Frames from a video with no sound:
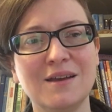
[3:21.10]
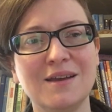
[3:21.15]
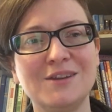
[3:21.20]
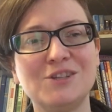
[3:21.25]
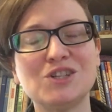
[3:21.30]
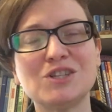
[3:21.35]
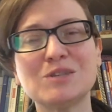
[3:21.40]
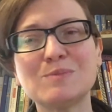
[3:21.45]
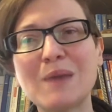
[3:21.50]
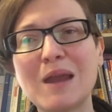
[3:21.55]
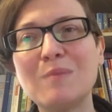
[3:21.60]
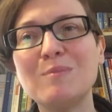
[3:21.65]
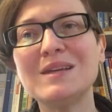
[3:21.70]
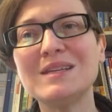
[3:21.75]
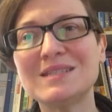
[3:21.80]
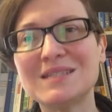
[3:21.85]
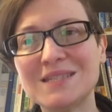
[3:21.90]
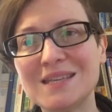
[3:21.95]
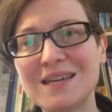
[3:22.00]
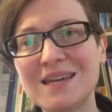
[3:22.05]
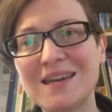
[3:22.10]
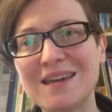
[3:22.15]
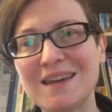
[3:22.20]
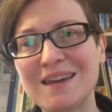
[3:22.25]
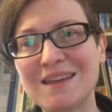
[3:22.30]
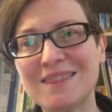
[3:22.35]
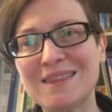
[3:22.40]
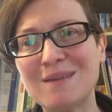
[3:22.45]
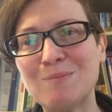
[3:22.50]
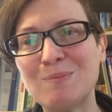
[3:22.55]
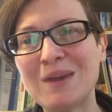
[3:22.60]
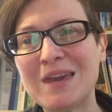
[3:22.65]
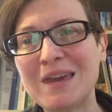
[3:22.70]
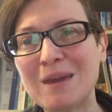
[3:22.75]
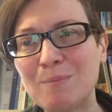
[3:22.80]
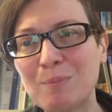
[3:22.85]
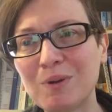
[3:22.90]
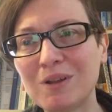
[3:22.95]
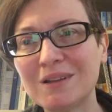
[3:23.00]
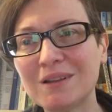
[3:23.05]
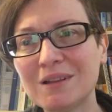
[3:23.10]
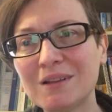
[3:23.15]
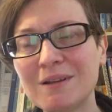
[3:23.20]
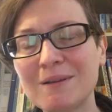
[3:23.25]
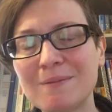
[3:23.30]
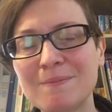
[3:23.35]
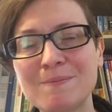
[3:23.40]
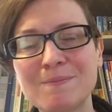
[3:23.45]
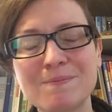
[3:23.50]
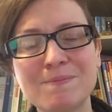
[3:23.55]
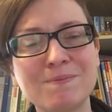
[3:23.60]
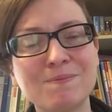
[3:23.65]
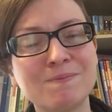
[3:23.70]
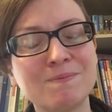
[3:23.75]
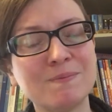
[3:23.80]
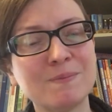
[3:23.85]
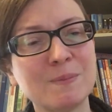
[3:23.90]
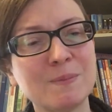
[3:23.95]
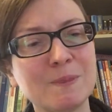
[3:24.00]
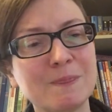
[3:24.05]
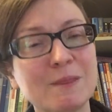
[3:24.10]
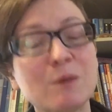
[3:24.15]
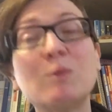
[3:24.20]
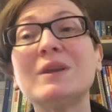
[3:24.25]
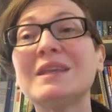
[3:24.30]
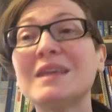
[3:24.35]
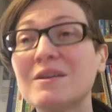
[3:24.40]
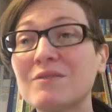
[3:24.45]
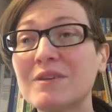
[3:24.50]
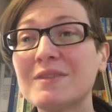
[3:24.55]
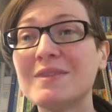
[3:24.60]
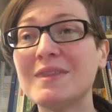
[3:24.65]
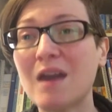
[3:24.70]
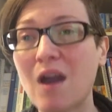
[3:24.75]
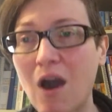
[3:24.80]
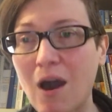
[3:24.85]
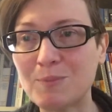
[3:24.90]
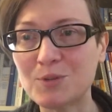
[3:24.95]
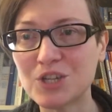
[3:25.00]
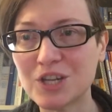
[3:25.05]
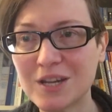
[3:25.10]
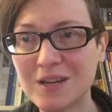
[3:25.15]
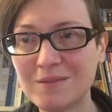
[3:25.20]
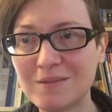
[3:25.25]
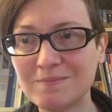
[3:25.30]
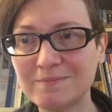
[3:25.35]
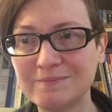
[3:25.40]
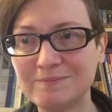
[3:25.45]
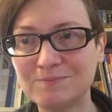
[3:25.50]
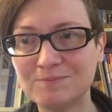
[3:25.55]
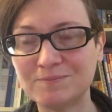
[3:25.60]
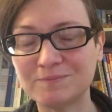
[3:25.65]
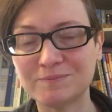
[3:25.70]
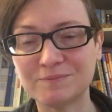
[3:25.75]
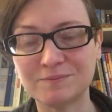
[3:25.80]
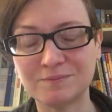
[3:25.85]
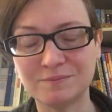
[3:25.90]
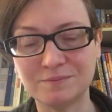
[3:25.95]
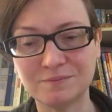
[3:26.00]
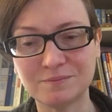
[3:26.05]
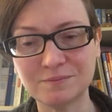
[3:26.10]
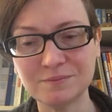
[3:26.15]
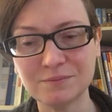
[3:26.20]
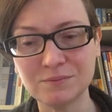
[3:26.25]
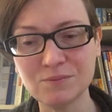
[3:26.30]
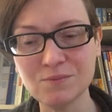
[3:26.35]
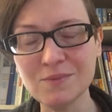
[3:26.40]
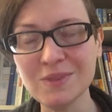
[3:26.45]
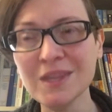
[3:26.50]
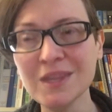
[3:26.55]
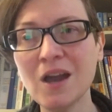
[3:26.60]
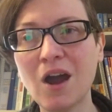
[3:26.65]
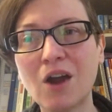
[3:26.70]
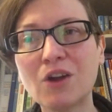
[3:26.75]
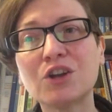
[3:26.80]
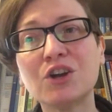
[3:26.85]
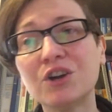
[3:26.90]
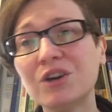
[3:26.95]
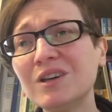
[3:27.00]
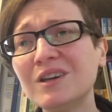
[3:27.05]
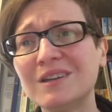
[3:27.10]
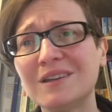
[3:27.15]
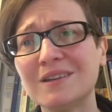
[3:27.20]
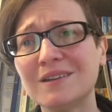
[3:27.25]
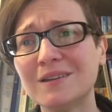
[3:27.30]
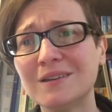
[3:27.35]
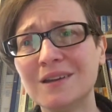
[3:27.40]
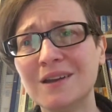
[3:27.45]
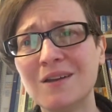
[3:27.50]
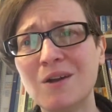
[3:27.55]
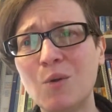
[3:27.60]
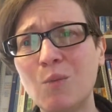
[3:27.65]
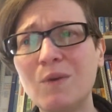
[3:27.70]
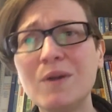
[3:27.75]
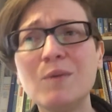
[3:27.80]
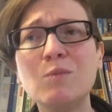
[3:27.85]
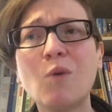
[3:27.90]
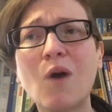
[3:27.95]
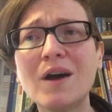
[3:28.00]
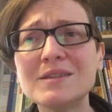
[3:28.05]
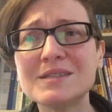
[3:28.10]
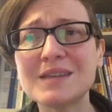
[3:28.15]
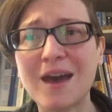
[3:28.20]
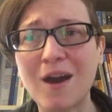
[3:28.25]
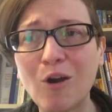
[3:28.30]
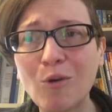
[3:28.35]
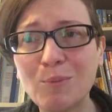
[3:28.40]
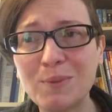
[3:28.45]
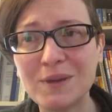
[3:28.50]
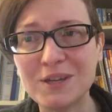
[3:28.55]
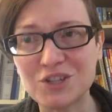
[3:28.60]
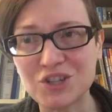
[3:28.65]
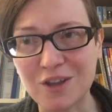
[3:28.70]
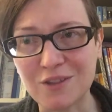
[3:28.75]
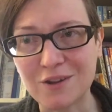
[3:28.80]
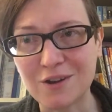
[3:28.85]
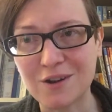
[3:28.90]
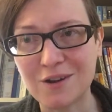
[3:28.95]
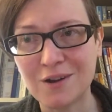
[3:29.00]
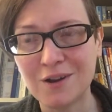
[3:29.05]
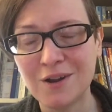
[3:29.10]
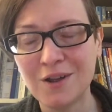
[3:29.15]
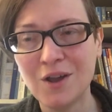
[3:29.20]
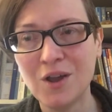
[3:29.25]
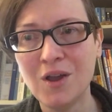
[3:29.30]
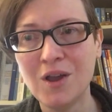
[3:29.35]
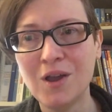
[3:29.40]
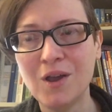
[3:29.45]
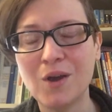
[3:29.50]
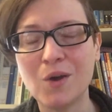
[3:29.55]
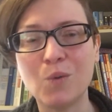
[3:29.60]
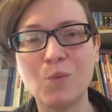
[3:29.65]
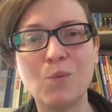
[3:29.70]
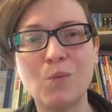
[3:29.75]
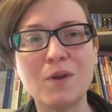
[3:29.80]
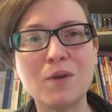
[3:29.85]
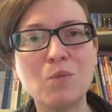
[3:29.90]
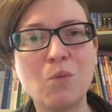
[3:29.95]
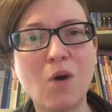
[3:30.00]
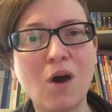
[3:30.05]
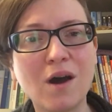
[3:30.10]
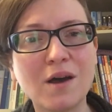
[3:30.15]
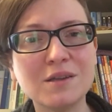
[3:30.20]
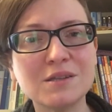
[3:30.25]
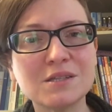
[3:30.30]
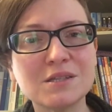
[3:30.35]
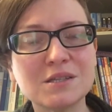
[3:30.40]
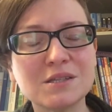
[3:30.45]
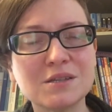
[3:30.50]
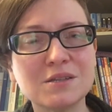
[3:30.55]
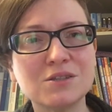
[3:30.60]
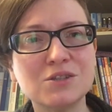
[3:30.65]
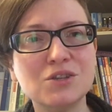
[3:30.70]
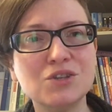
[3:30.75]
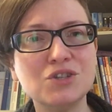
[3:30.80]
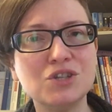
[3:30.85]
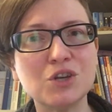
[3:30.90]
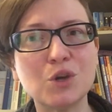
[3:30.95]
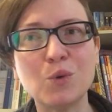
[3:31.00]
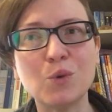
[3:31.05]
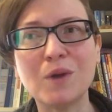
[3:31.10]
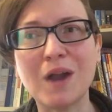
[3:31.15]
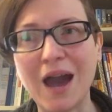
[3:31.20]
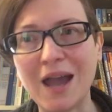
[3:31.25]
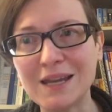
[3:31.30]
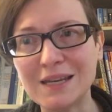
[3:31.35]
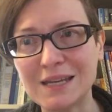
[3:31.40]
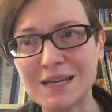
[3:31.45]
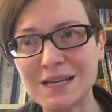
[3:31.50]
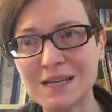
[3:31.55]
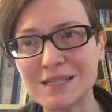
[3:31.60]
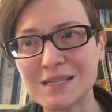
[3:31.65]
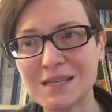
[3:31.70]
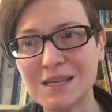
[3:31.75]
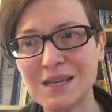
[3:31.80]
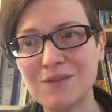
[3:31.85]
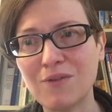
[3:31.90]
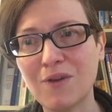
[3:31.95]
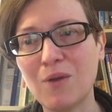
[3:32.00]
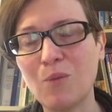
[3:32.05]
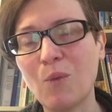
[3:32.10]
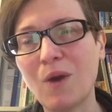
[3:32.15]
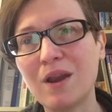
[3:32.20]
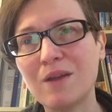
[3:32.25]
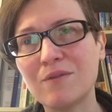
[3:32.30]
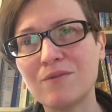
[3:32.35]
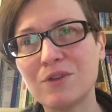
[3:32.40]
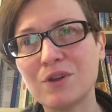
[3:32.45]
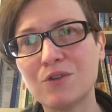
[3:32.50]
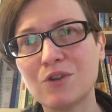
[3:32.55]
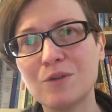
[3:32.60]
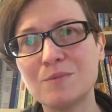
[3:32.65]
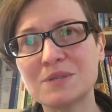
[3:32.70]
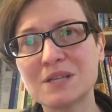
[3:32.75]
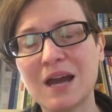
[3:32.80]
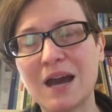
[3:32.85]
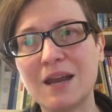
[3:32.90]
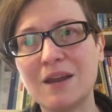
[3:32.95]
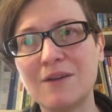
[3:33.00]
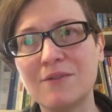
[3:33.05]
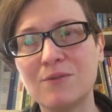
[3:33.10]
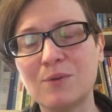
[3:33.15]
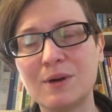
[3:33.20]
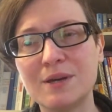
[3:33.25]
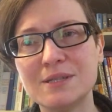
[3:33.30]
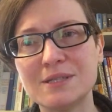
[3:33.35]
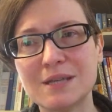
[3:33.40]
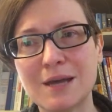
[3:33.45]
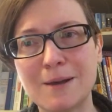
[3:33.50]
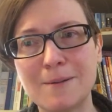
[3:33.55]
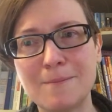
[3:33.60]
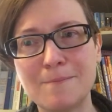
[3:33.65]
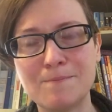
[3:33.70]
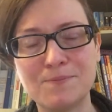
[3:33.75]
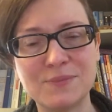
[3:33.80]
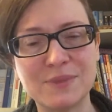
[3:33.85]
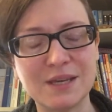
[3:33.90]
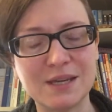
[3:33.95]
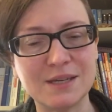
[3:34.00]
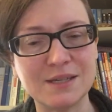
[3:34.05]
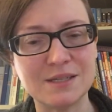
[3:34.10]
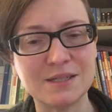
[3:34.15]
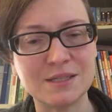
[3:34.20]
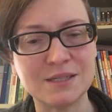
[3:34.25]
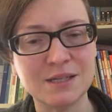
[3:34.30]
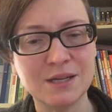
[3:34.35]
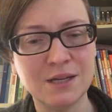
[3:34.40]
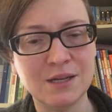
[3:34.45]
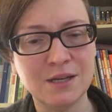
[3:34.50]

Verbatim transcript: just made me see that people, when given the option, are good. We want to help each other. We want to do kindness. And even one of the groups kind of was um, this